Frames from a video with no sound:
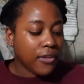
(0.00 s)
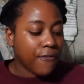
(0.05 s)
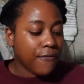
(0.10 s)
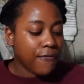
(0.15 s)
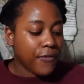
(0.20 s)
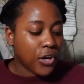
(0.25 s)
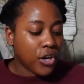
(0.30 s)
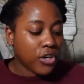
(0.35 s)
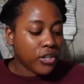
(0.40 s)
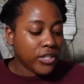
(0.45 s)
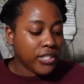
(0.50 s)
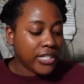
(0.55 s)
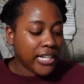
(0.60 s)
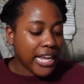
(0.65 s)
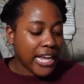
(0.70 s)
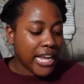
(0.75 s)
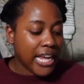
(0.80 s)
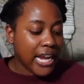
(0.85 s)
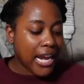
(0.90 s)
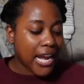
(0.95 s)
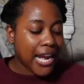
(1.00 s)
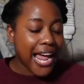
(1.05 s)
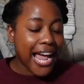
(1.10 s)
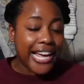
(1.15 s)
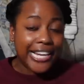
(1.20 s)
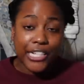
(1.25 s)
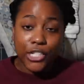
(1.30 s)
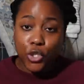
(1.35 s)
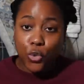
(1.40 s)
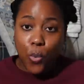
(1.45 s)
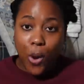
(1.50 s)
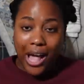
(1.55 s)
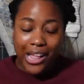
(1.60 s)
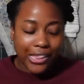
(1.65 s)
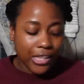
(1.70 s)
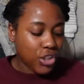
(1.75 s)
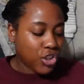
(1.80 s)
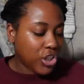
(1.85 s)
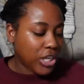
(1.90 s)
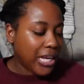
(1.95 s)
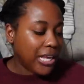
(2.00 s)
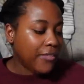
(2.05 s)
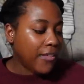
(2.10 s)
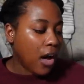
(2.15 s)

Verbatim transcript: first in a duology.